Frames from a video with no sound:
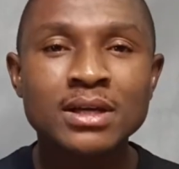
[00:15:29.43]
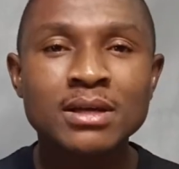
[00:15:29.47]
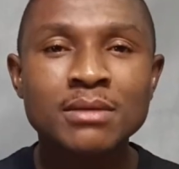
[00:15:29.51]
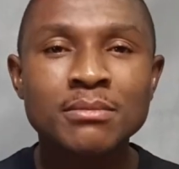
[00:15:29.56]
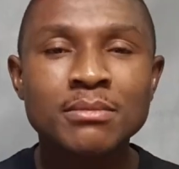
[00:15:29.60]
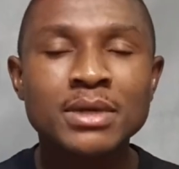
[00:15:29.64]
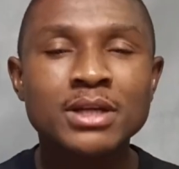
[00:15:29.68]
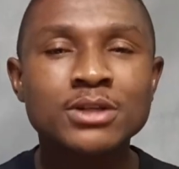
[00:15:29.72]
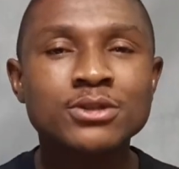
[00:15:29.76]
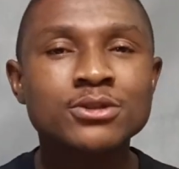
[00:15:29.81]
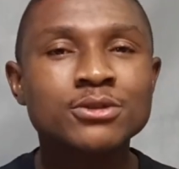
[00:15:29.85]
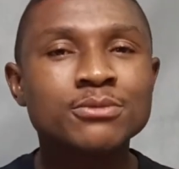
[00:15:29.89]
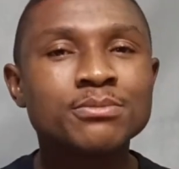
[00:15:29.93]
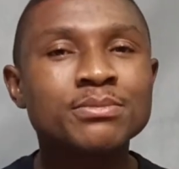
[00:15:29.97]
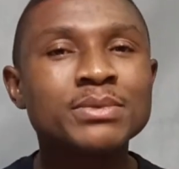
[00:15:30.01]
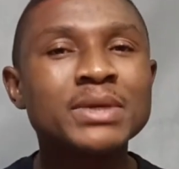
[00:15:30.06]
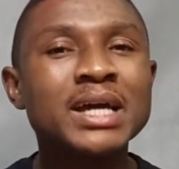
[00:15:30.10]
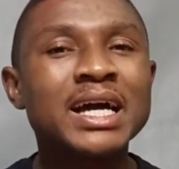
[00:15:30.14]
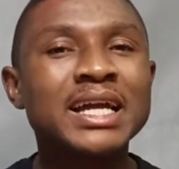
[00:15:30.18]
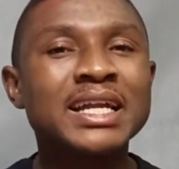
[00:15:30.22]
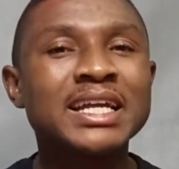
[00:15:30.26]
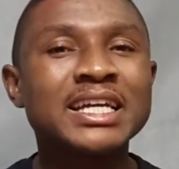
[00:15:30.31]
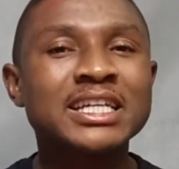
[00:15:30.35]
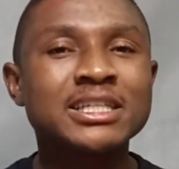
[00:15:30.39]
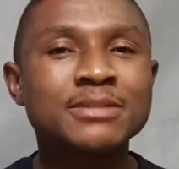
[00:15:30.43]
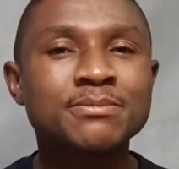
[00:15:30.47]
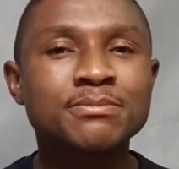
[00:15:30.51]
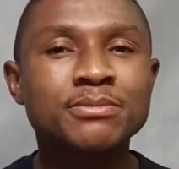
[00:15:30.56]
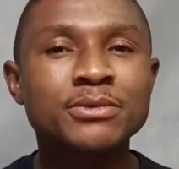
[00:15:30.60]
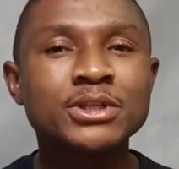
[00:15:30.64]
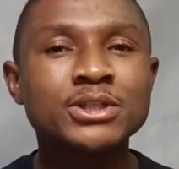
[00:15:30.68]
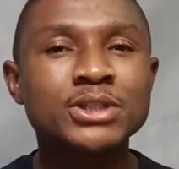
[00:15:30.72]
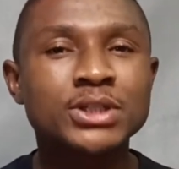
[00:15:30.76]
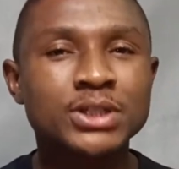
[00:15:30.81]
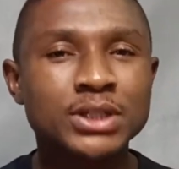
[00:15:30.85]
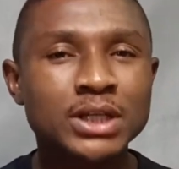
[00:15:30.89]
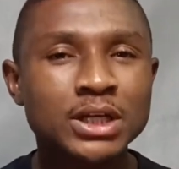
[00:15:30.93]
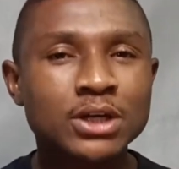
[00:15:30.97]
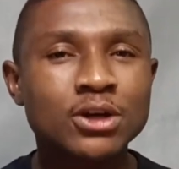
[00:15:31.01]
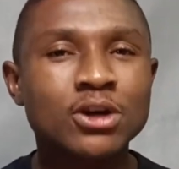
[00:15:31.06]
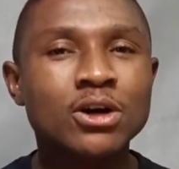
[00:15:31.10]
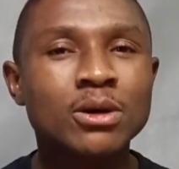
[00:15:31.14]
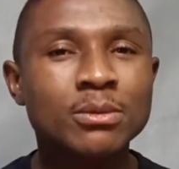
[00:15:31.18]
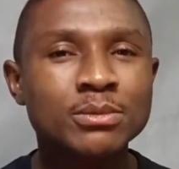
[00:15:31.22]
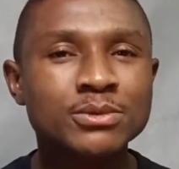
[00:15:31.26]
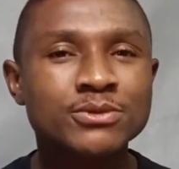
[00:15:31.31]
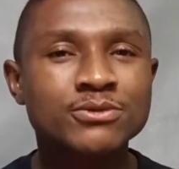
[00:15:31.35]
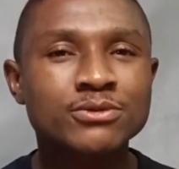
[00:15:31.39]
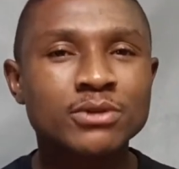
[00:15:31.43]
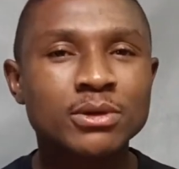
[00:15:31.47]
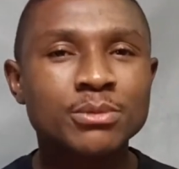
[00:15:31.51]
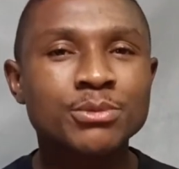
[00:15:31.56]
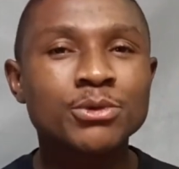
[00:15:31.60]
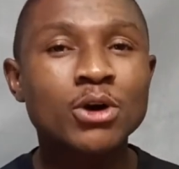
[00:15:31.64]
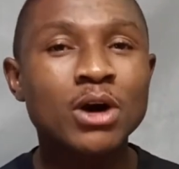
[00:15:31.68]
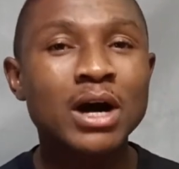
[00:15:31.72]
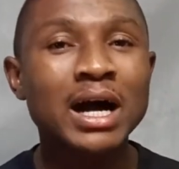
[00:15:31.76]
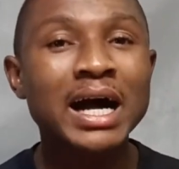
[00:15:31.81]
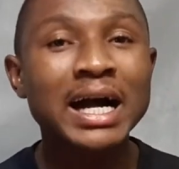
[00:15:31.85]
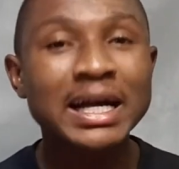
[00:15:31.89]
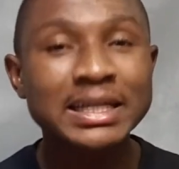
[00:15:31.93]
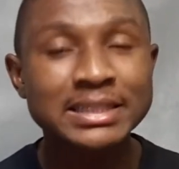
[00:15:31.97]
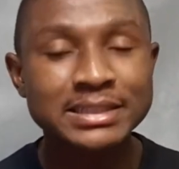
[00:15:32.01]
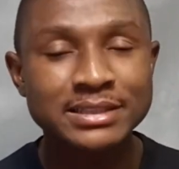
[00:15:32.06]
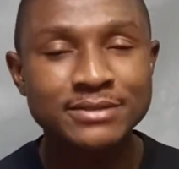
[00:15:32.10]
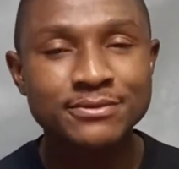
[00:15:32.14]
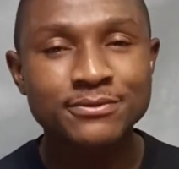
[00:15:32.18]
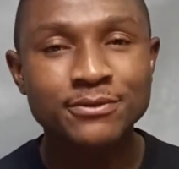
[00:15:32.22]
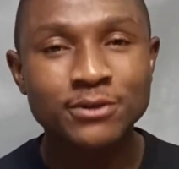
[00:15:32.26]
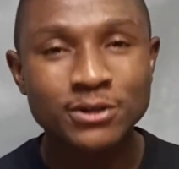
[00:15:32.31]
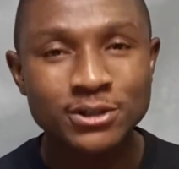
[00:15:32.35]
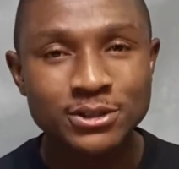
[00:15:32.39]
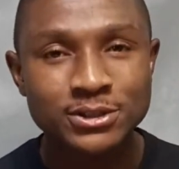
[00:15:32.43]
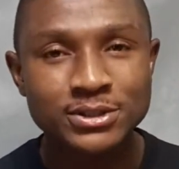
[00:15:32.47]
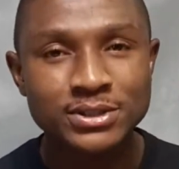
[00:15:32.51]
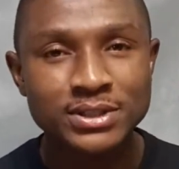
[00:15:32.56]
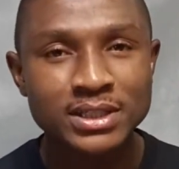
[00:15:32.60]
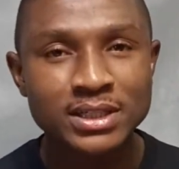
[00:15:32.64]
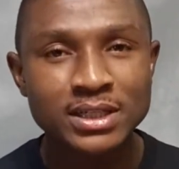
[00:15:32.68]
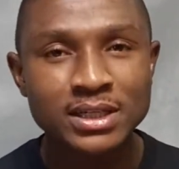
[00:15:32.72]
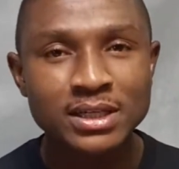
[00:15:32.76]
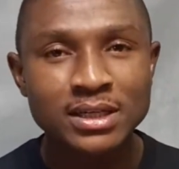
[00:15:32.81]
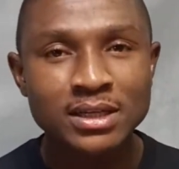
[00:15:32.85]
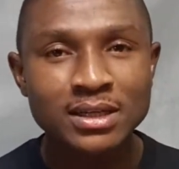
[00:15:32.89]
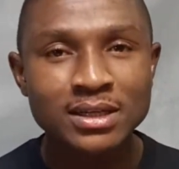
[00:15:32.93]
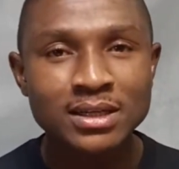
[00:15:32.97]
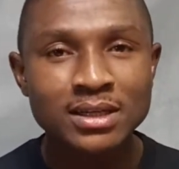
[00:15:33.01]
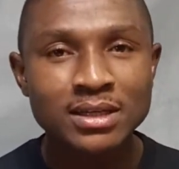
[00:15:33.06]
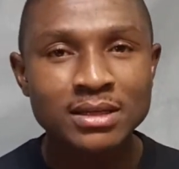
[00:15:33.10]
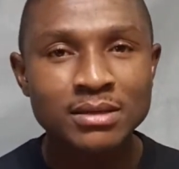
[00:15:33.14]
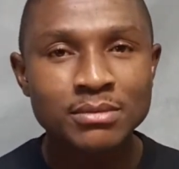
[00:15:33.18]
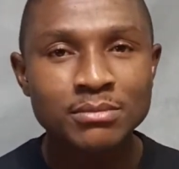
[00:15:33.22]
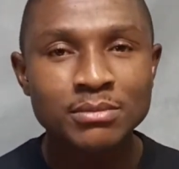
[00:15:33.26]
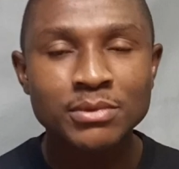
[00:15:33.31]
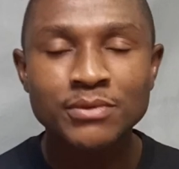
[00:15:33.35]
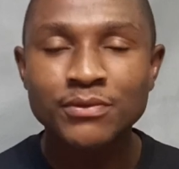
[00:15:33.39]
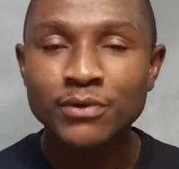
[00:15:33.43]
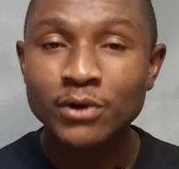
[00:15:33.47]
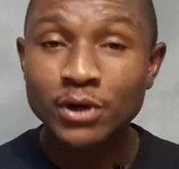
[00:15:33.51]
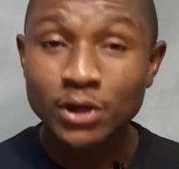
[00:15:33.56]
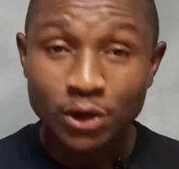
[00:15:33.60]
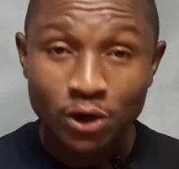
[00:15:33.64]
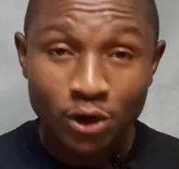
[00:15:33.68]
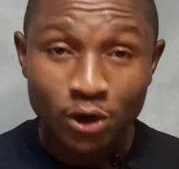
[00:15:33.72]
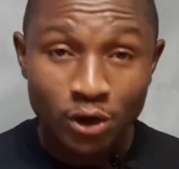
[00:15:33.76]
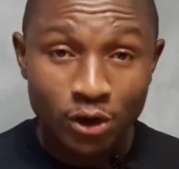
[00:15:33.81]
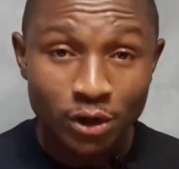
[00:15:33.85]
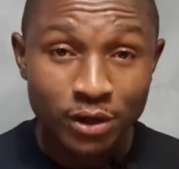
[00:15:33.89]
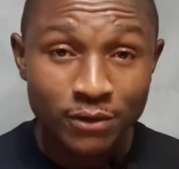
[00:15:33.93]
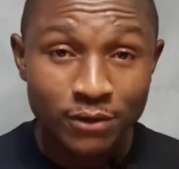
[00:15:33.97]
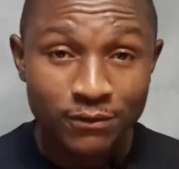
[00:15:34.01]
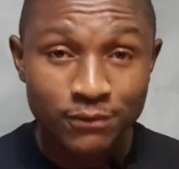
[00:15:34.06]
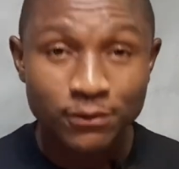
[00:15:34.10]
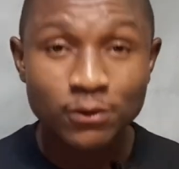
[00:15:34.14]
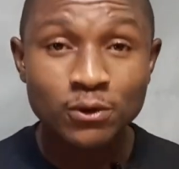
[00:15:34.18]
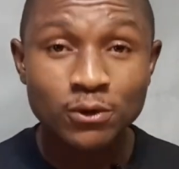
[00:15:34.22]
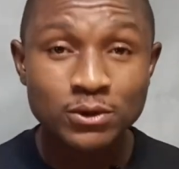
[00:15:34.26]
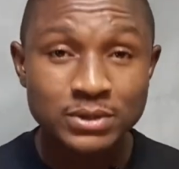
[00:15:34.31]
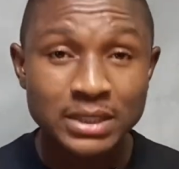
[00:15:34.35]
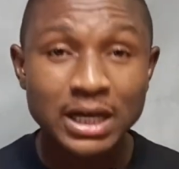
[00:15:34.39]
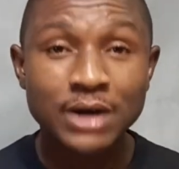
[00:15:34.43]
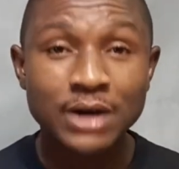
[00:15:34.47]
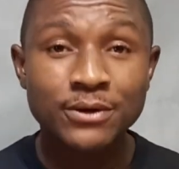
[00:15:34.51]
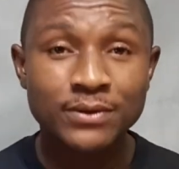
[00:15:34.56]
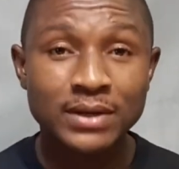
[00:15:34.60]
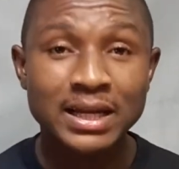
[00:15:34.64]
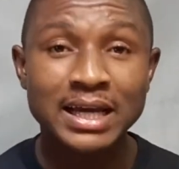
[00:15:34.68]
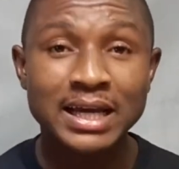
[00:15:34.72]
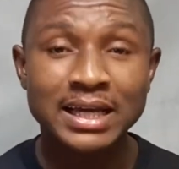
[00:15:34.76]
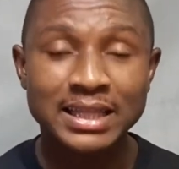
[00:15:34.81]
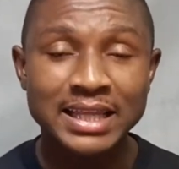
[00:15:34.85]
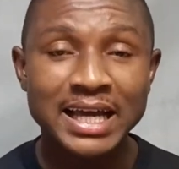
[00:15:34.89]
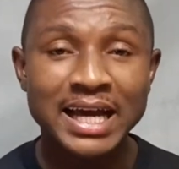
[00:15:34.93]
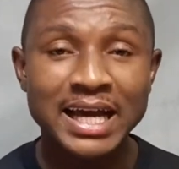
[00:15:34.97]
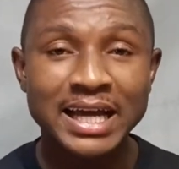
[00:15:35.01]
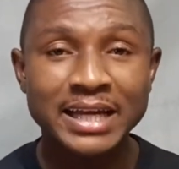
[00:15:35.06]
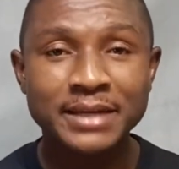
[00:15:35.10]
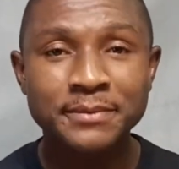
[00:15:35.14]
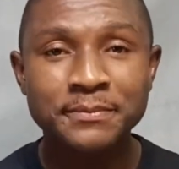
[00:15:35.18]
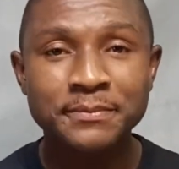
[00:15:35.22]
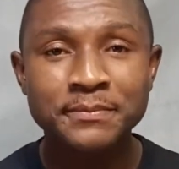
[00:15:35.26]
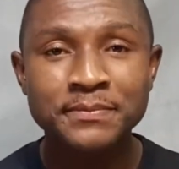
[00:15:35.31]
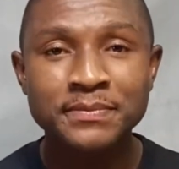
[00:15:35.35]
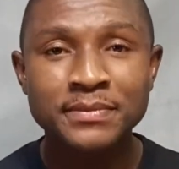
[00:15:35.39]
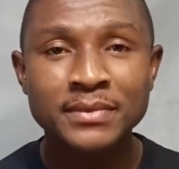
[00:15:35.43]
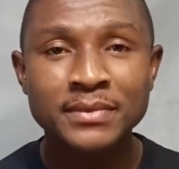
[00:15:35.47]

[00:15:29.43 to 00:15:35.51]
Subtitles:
There should be an expression that comes from your heart first, before it flows out like that.